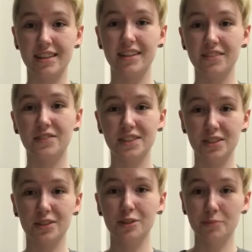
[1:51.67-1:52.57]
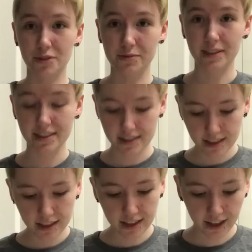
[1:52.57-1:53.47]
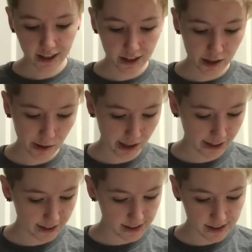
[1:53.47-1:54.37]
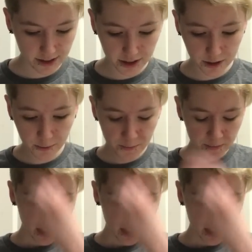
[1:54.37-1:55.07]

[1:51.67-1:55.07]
the physical movements. Okay, so